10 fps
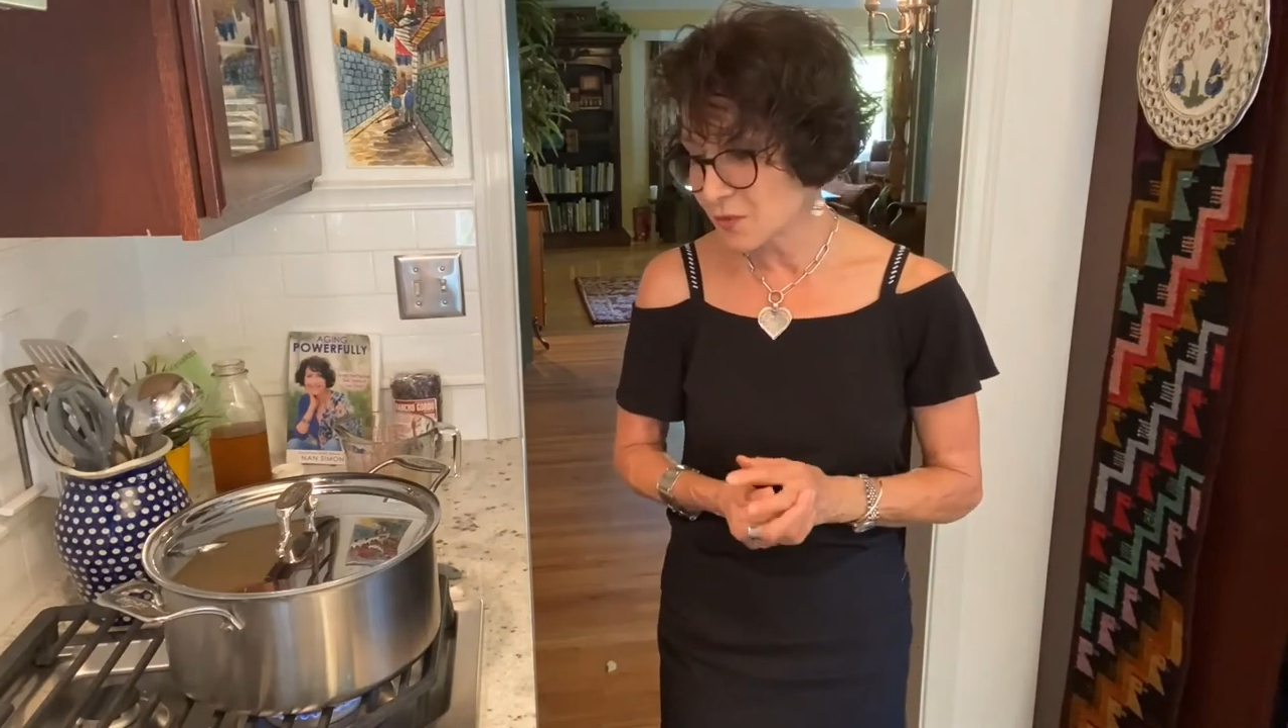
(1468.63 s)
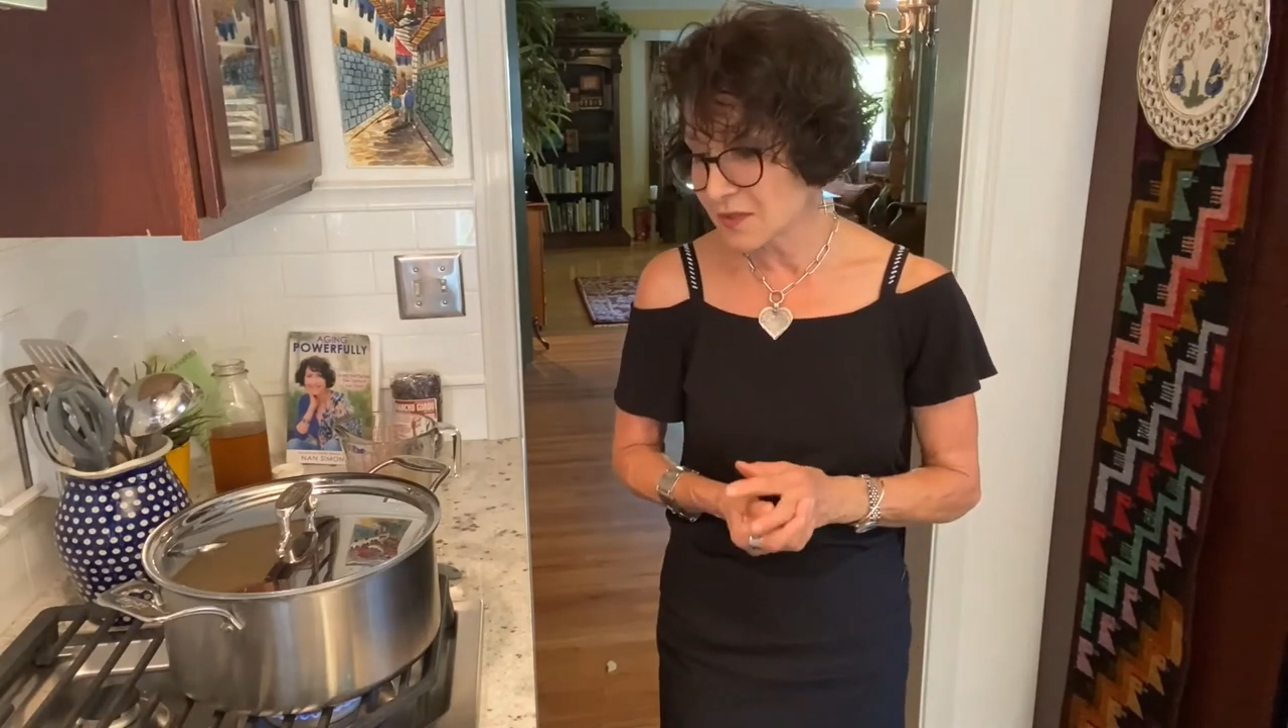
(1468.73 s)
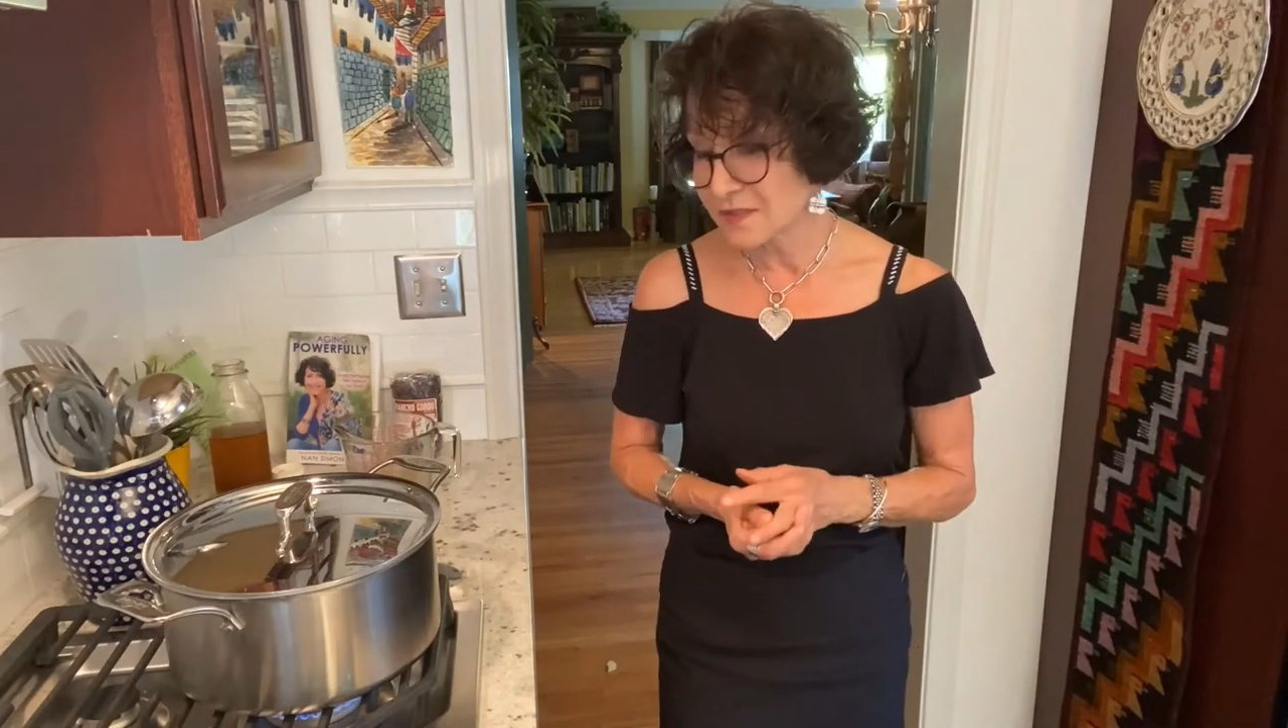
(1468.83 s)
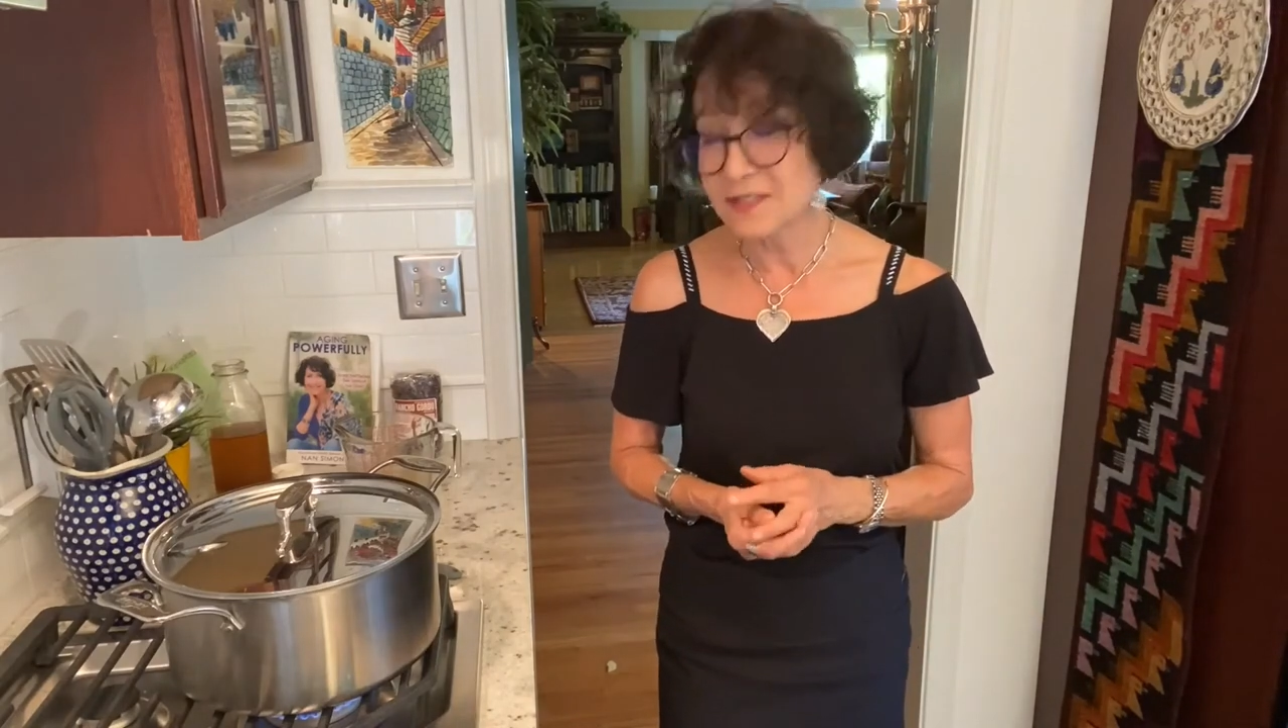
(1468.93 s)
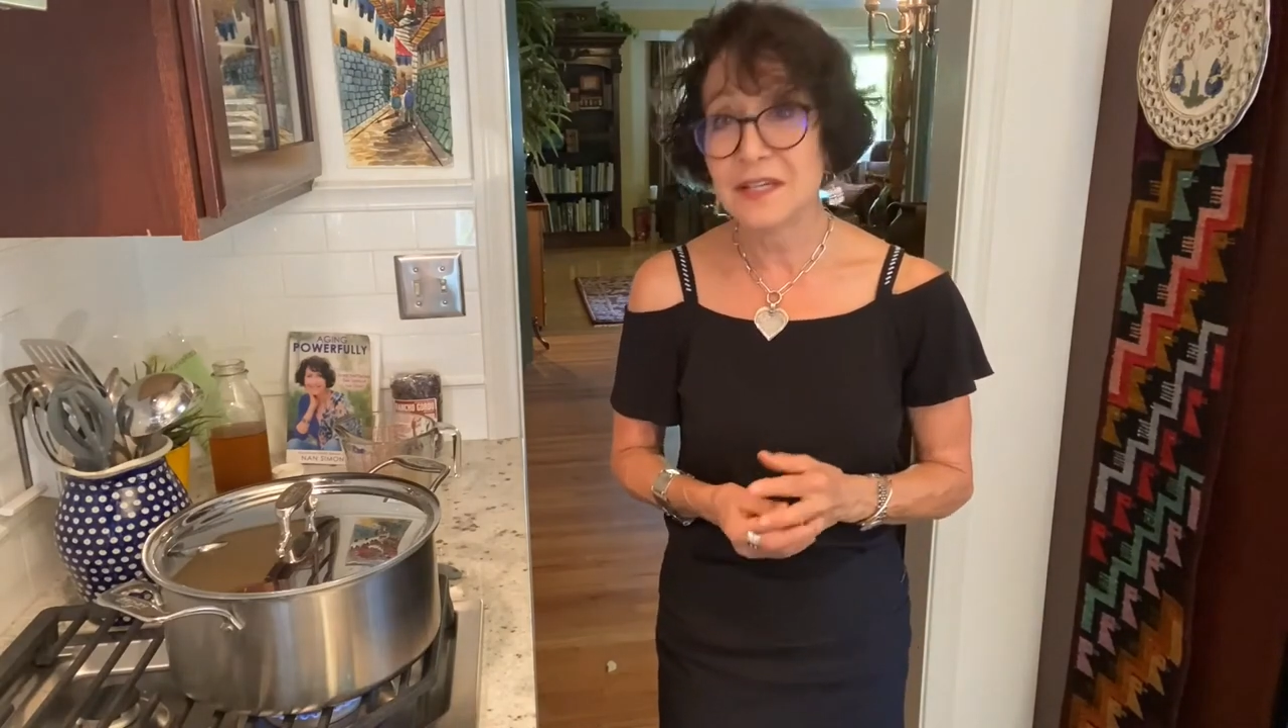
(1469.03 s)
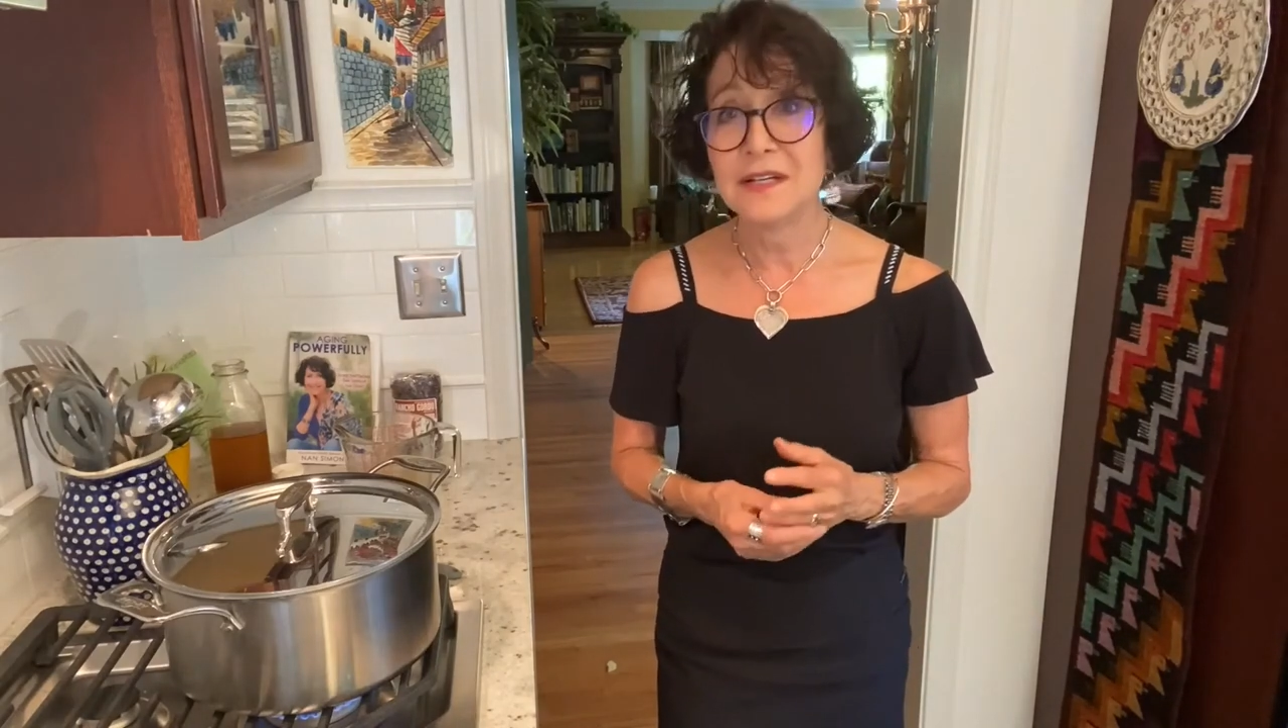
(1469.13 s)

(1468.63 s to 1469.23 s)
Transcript: was